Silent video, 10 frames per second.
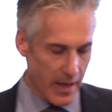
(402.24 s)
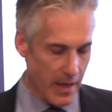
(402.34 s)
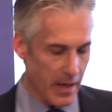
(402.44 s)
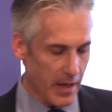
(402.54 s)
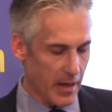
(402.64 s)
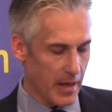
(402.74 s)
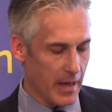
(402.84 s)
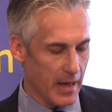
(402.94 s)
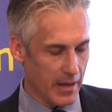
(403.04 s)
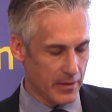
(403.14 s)

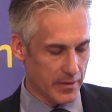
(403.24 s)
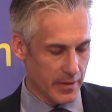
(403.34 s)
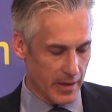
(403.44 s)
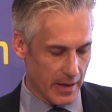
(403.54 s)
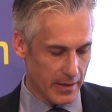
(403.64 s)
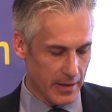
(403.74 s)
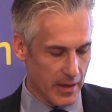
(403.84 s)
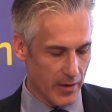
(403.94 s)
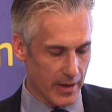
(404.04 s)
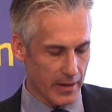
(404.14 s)
and
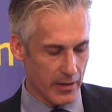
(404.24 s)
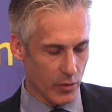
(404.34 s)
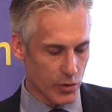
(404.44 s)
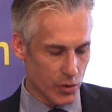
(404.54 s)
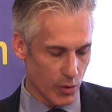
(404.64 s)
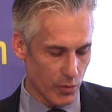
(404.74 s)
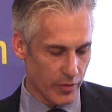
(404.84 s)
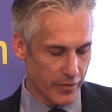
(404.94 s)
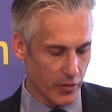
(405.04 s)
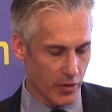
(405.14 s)
here I can also
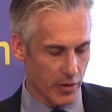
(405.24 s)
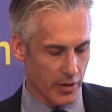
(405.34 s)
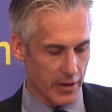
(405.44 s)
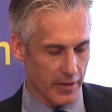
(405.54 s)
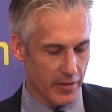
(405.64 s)
refer